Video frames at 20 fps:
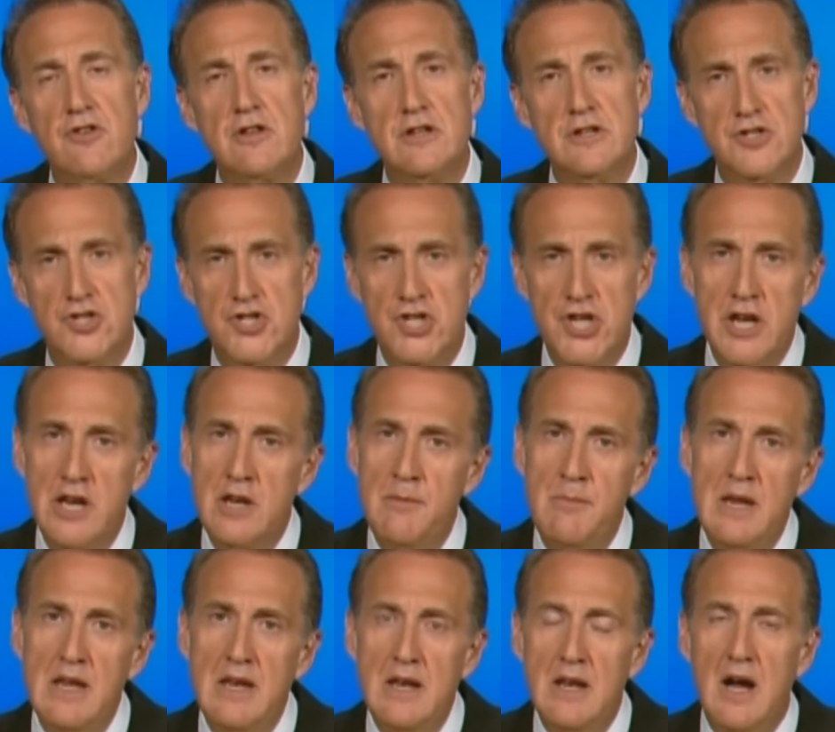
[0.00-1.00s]
is a
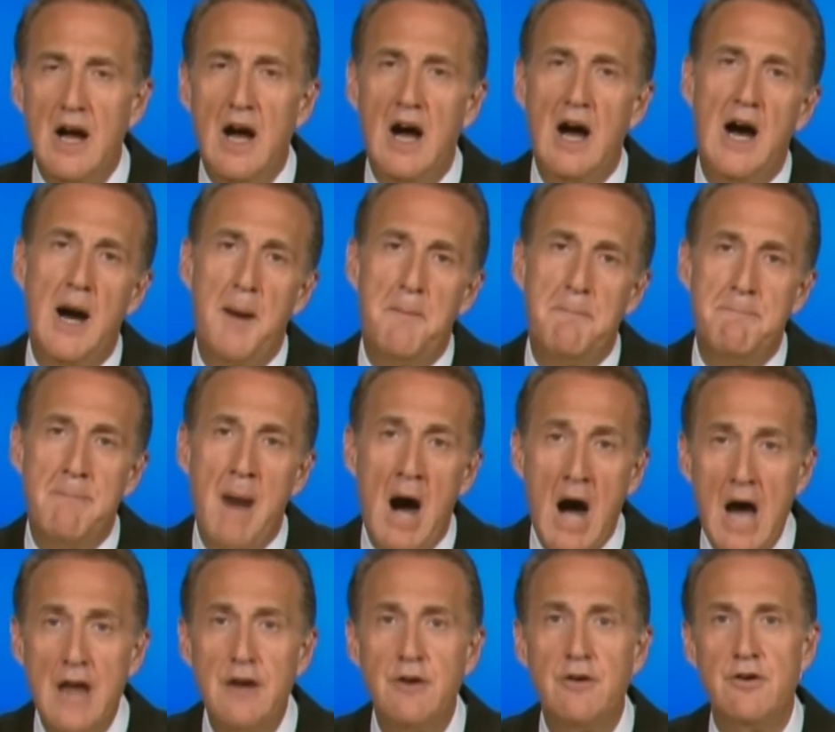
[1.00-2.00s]
legitimate, uh,
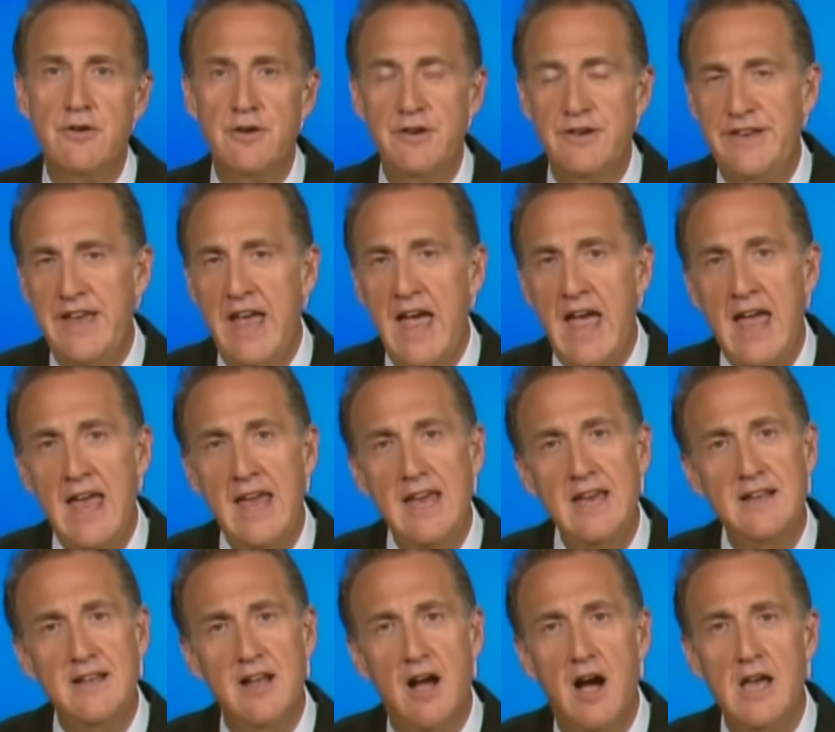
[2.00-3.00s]
modern
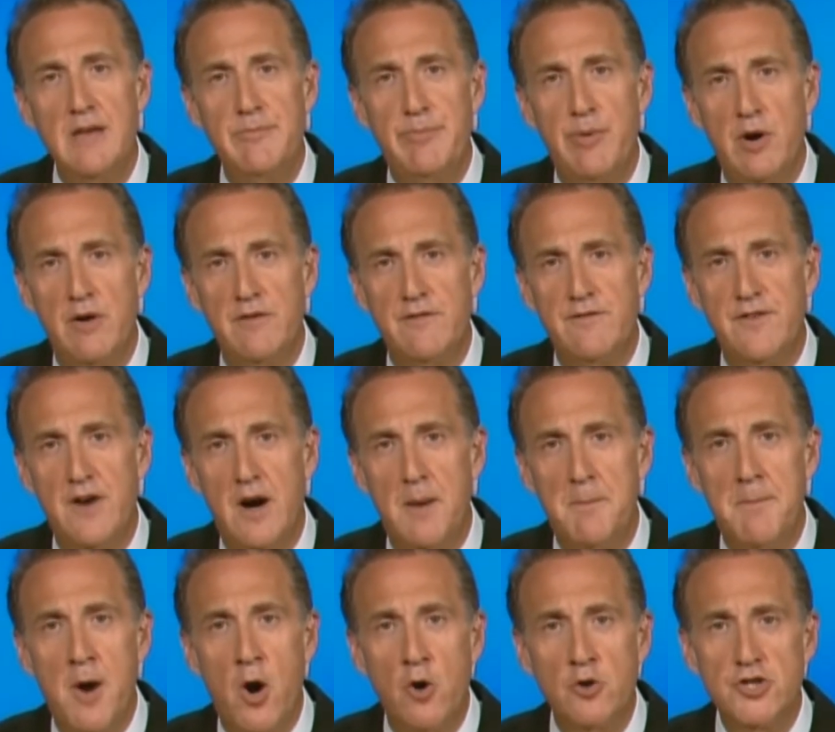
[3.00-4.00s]
day type of uh,
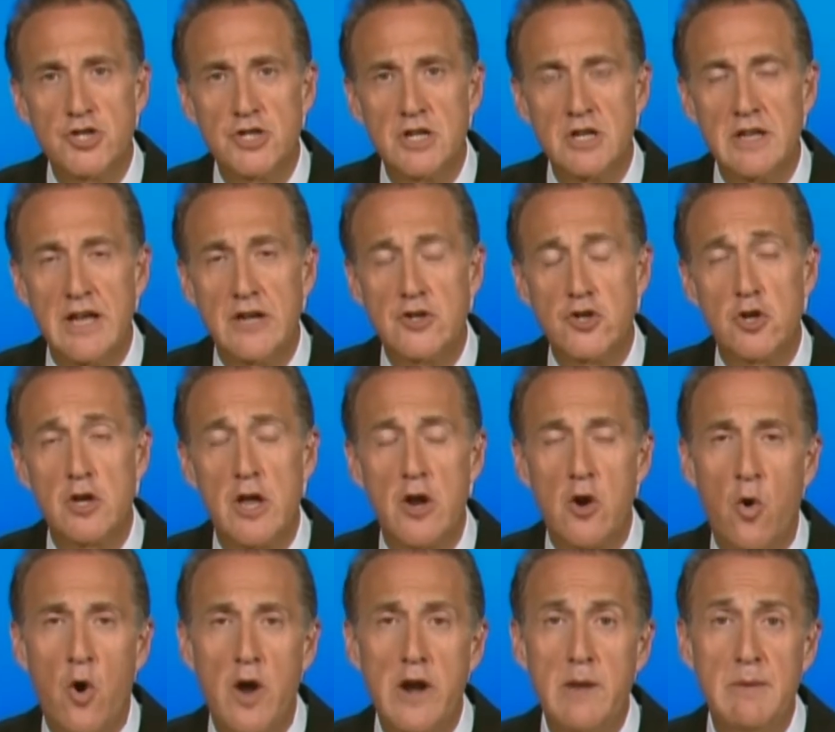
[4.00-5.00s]
motion that,
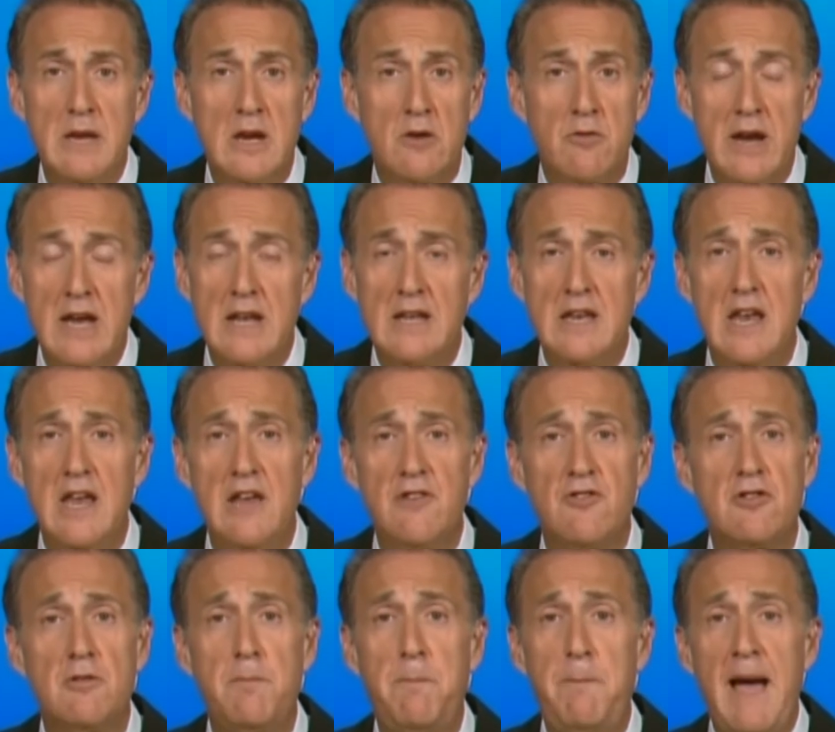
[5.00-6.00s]
that ought to be granted,
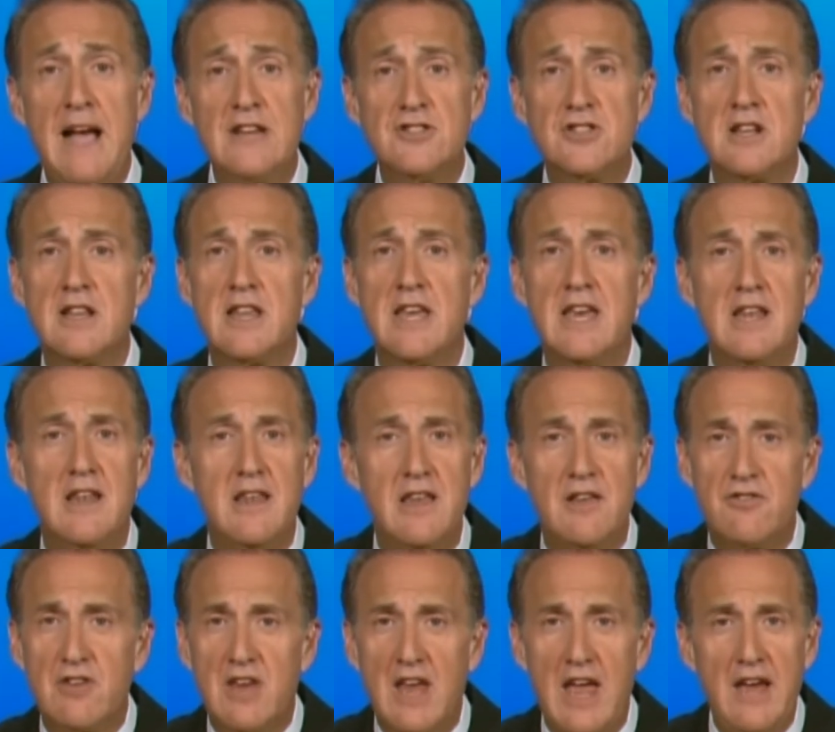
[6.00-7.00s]
especially in
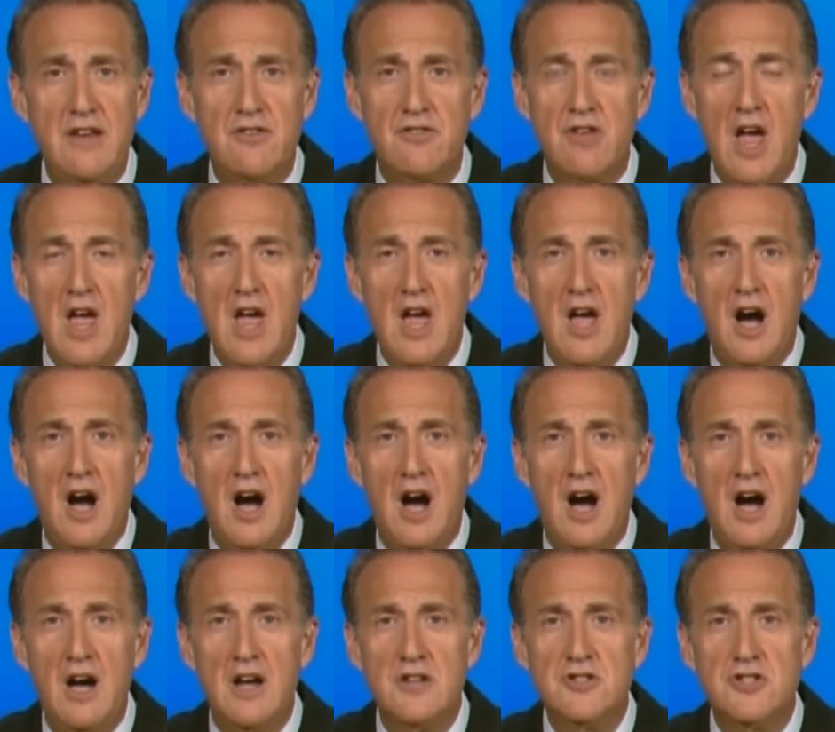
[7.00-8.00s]
this case.
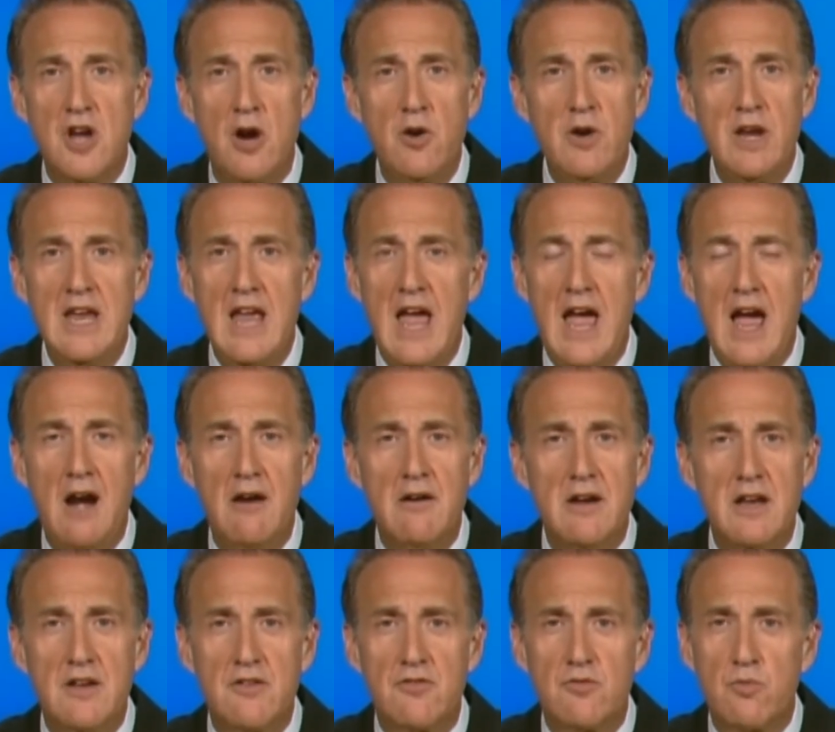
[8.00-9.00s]
Uh, Jodi
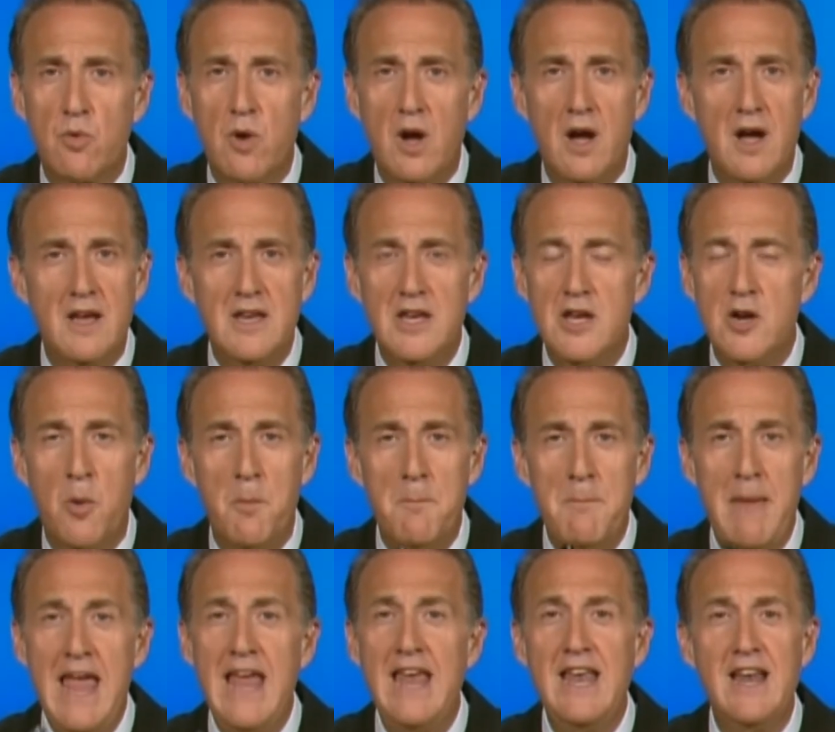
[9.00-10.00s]
Arias, uh, you know,
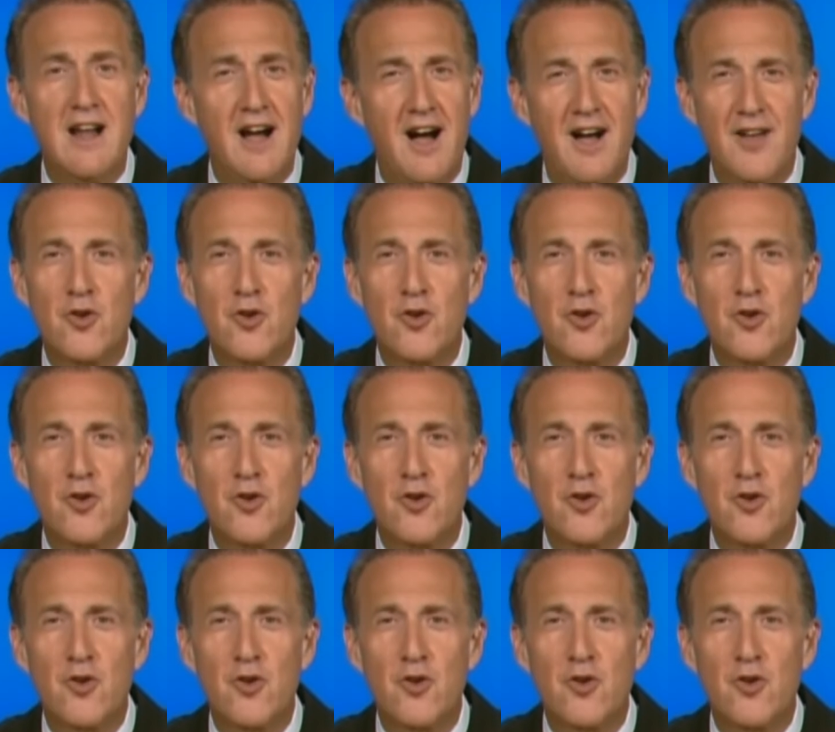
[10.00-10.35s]
made